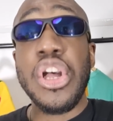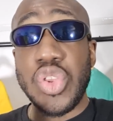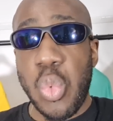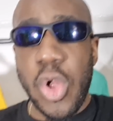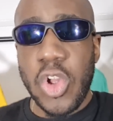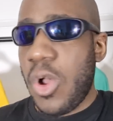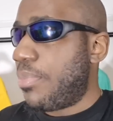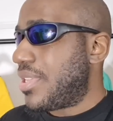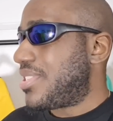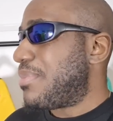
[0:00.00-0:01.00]
The World
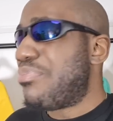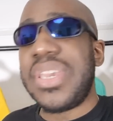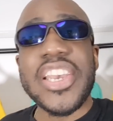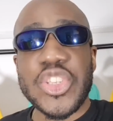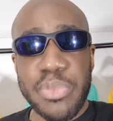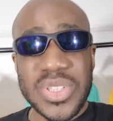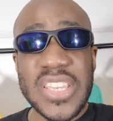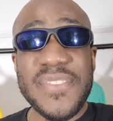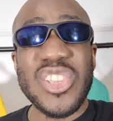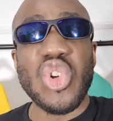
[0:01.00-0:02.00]
Cup, this is the biggest sporting
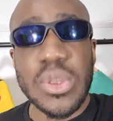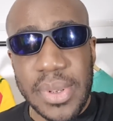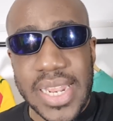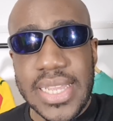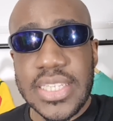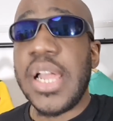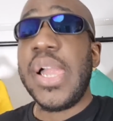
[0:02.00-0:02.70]
event on the planet.